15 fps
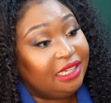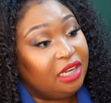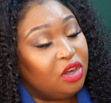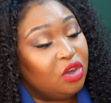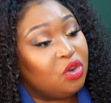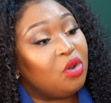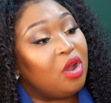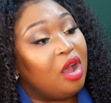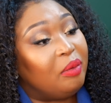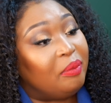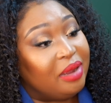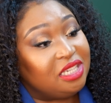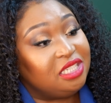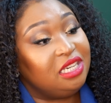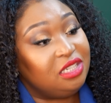They don't know how
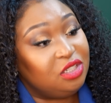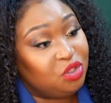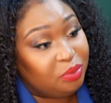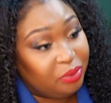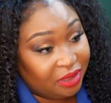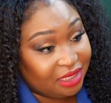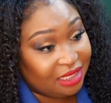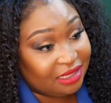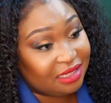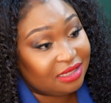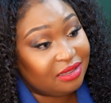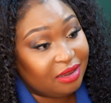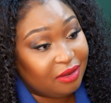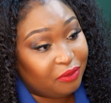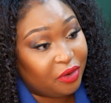much they need to put in this
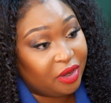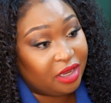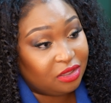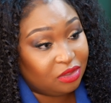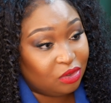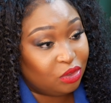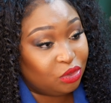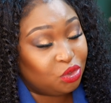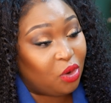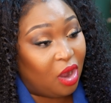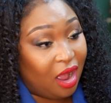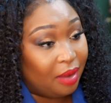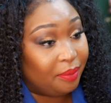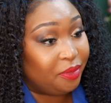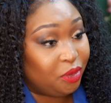thing for it not to
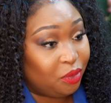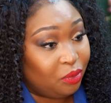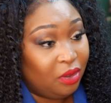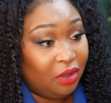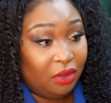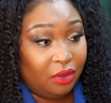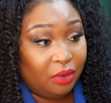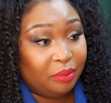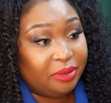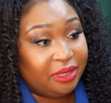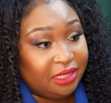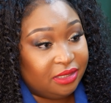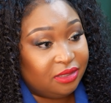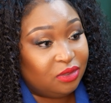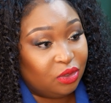harm you.
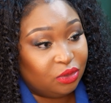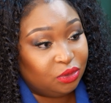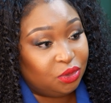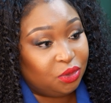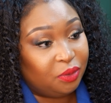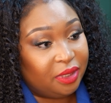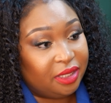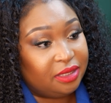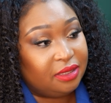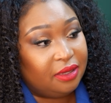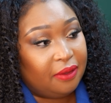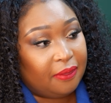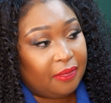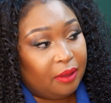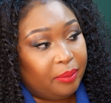Please don't do it.
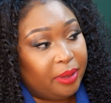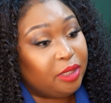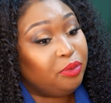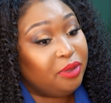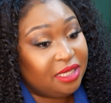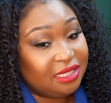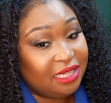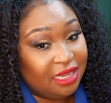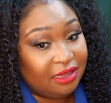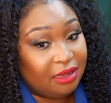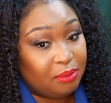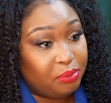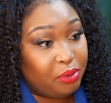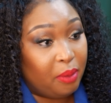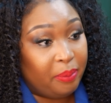But we're seeing
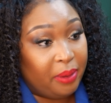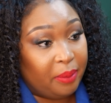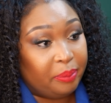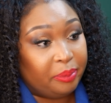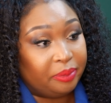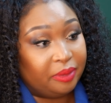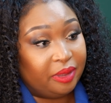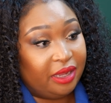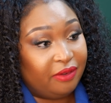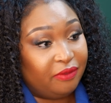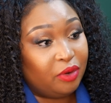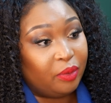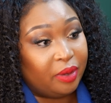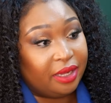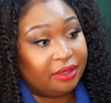them pop up everywhere.